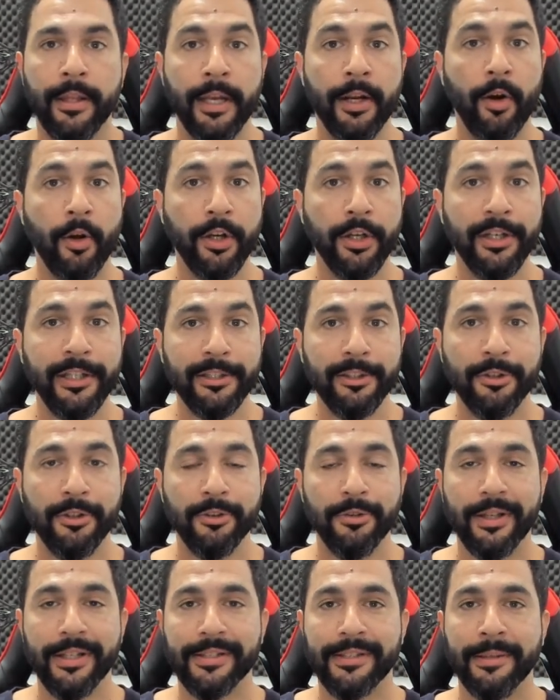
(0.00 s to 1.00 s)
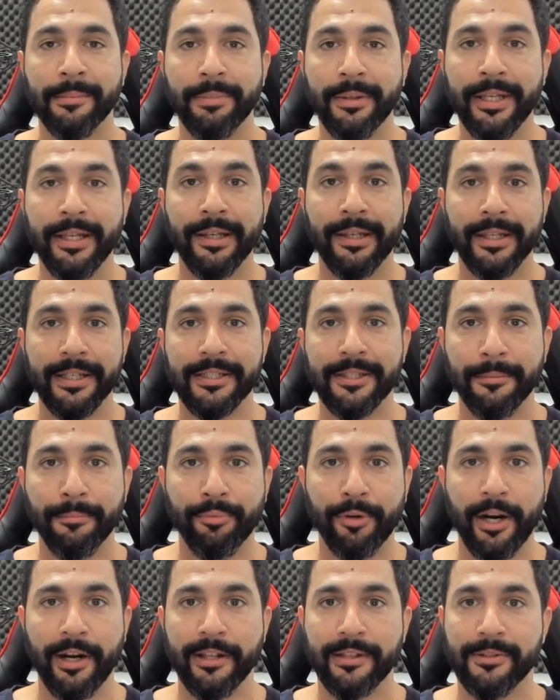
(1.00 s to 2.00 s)
Then all you need to do is simply list
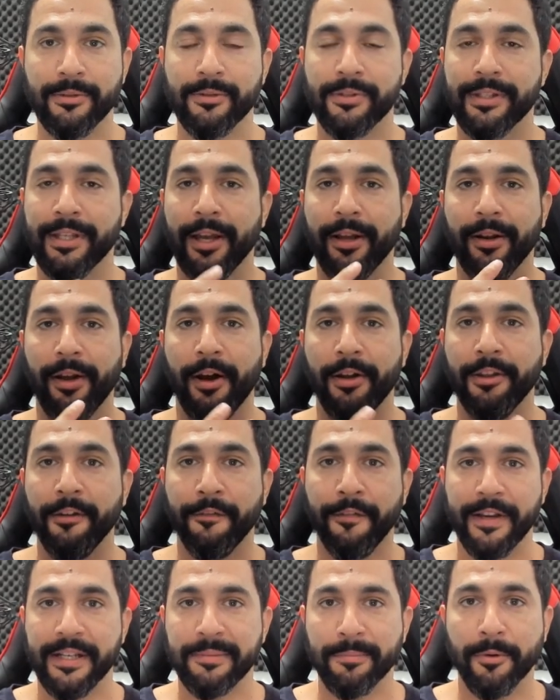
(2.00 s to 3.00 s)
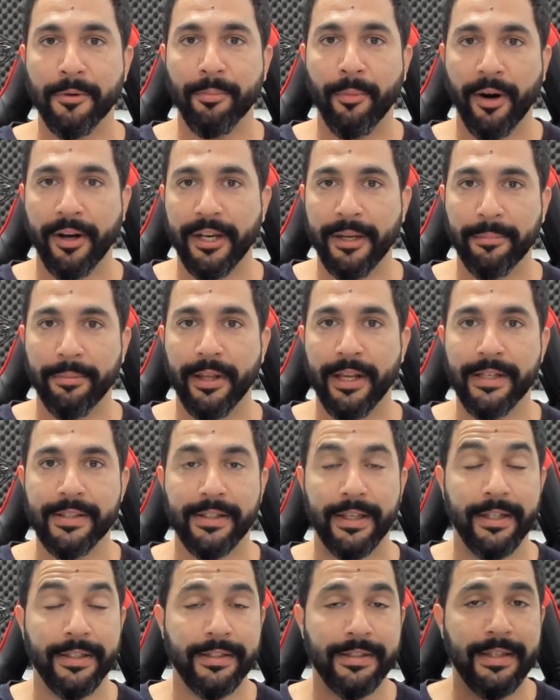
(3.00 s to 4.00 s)
products to sell on the Facebook
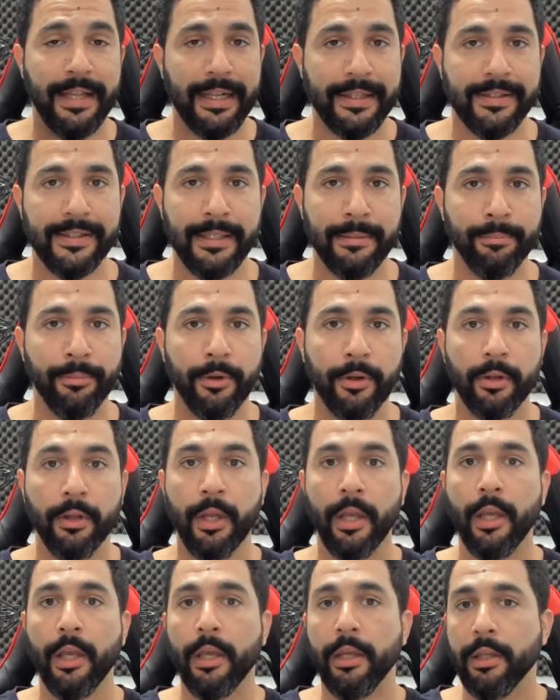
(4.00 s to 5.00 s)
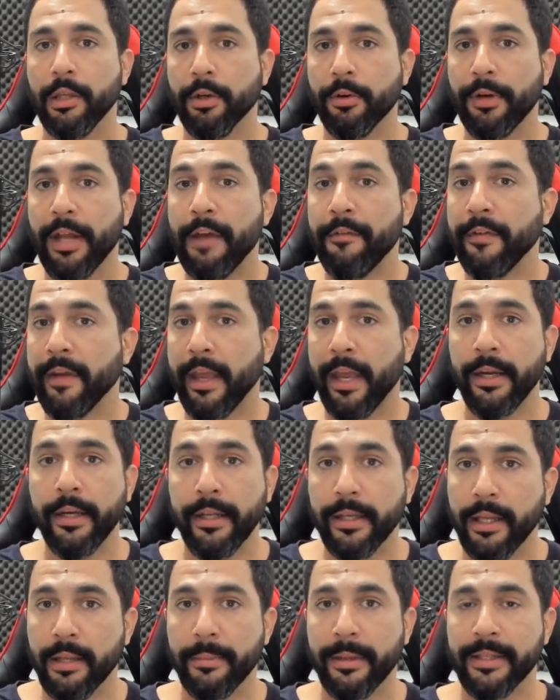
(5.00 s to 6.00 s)
Marketplace. It's that simple. You don't have
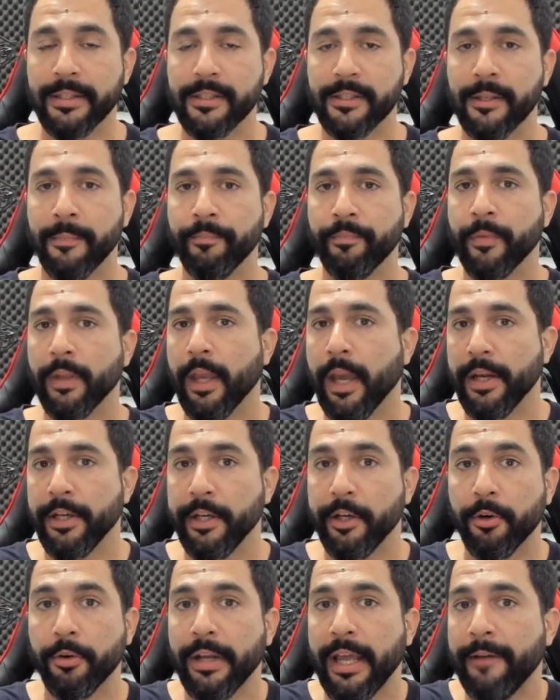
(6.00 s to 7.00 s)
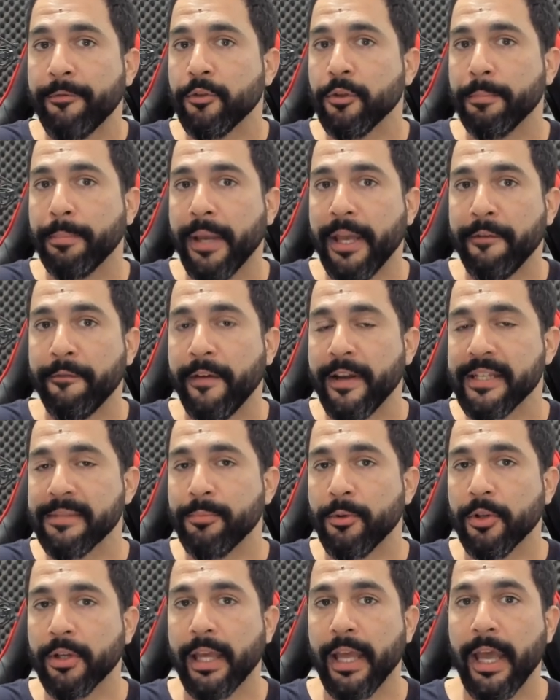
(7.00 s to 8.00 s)
any limits, and you don't have to pay
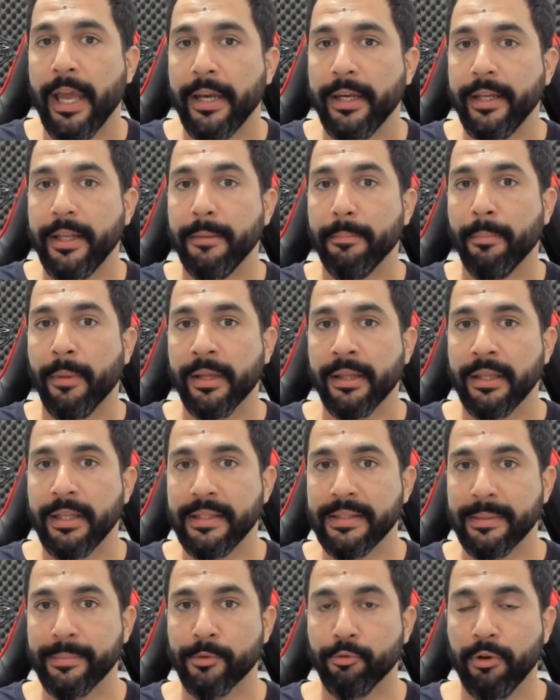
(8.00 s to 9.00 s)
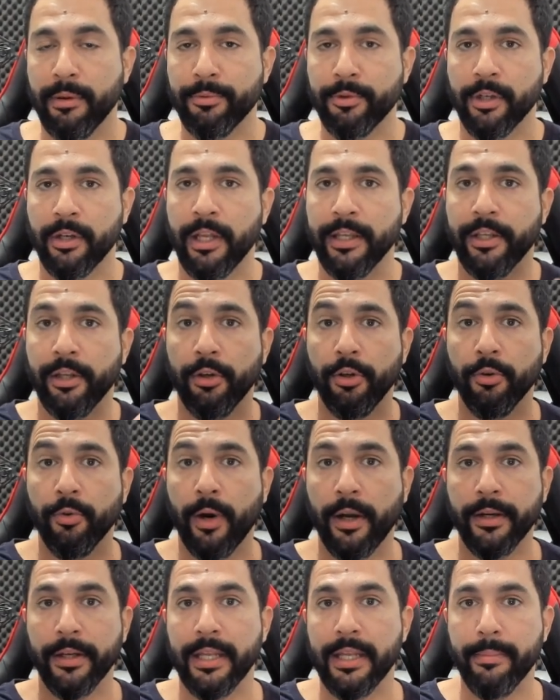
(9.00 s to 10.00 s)
Facebook any monthly subscription like you
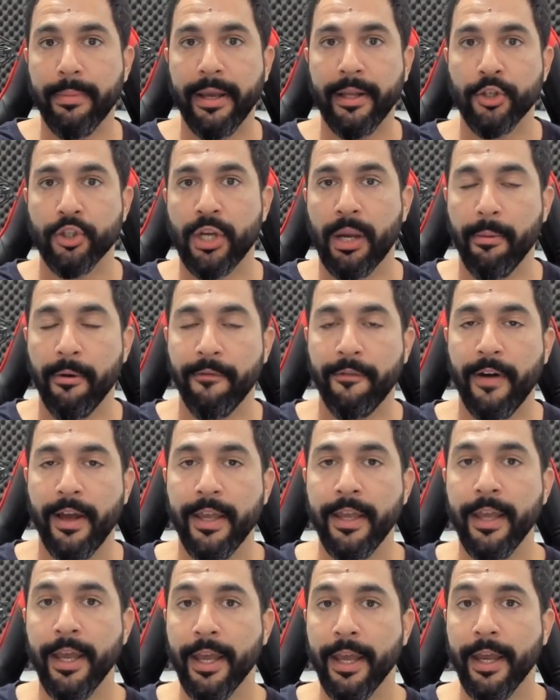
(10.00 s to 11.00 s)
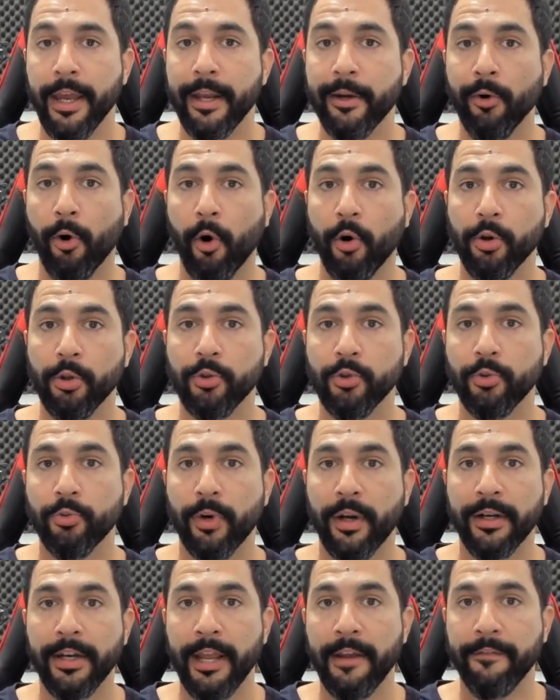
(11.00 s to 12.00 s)
do on eBay and Shopify in order to
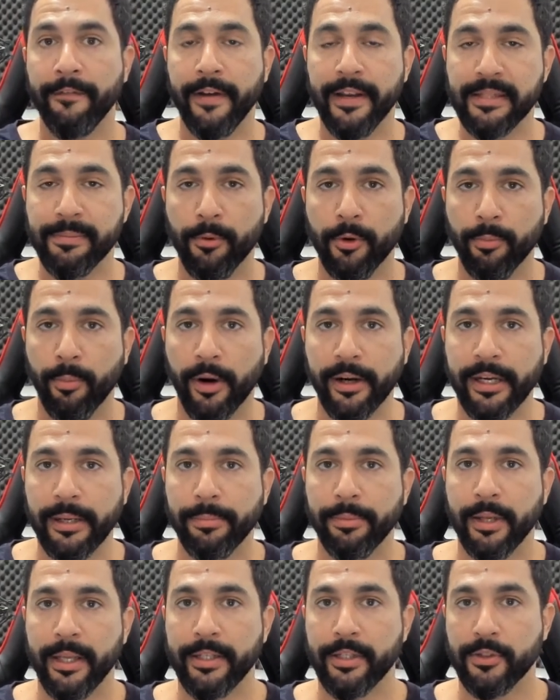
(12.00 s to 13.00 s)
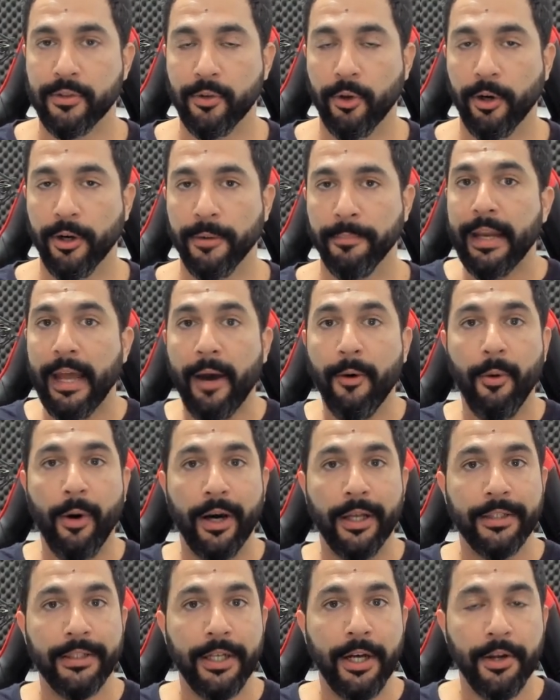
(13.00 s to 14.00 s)
run a Facebook Marketplace store. Now,
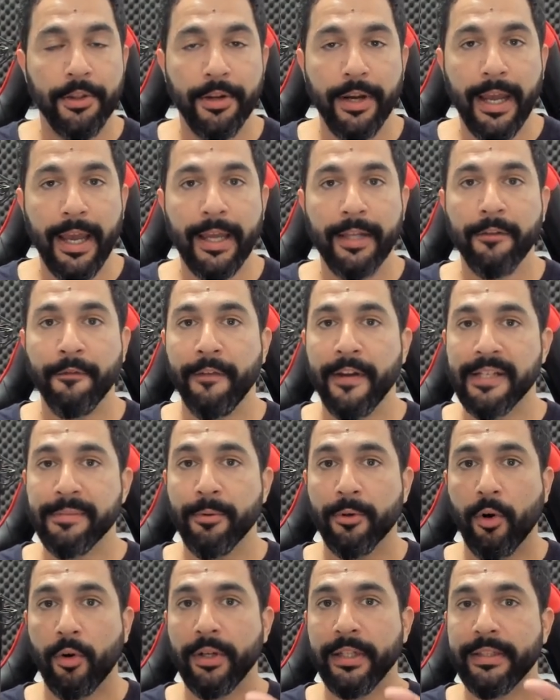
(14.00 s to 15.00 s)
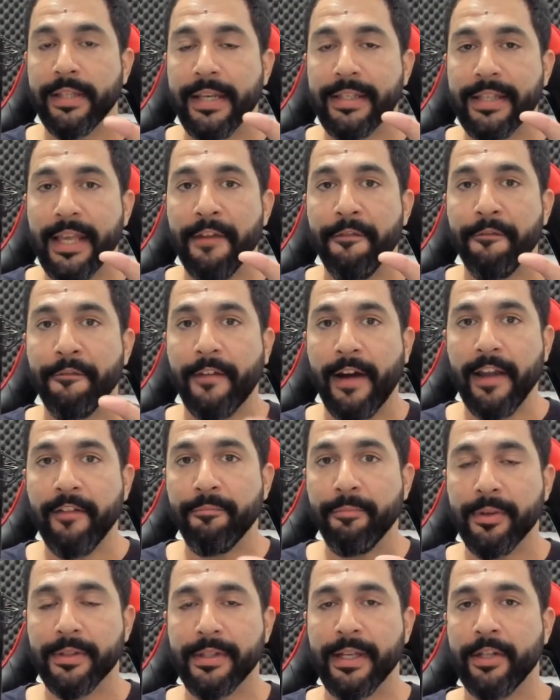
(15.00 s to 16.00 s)
on the other hand, Facebook only takes a
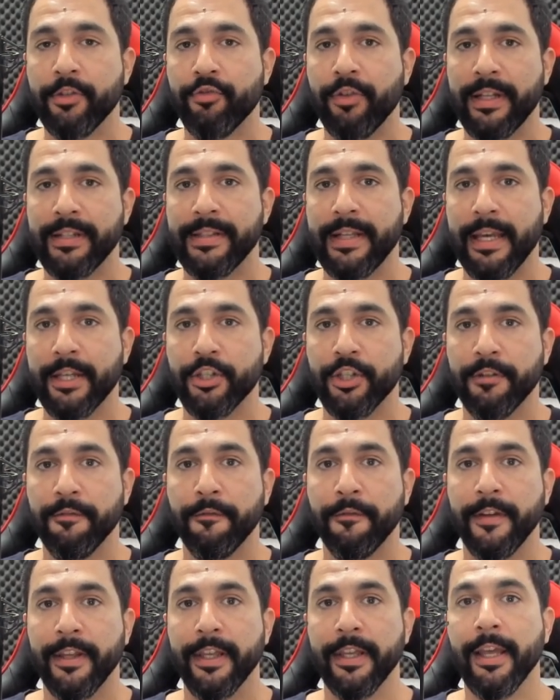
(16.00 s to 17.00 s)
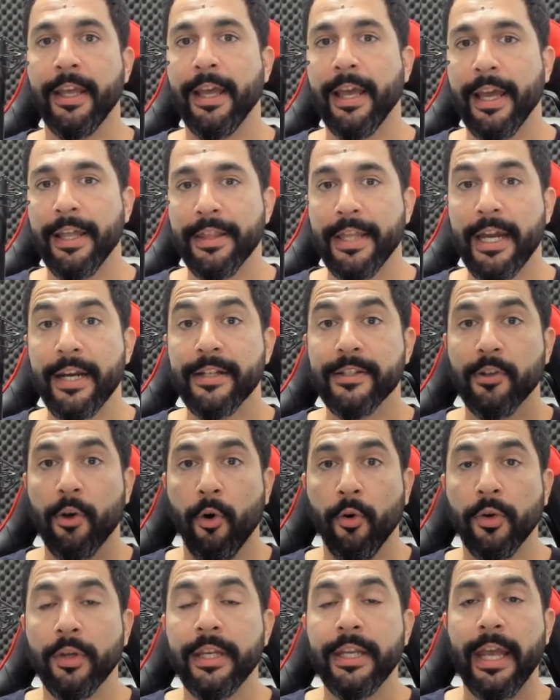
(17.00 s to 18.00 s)
five percent transaction fee, and that is
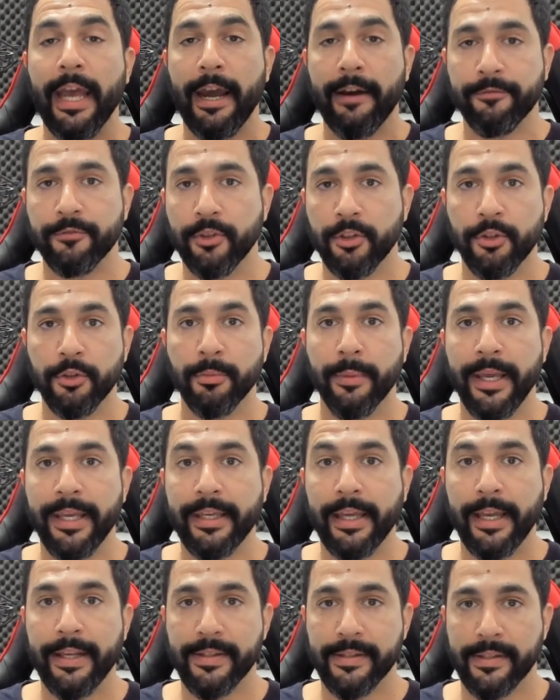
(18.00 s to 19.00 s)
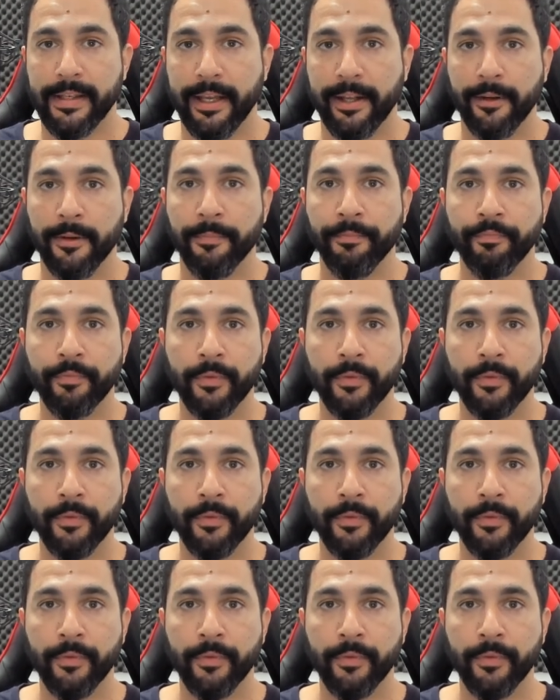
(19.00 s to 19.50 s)
only after you make a sale.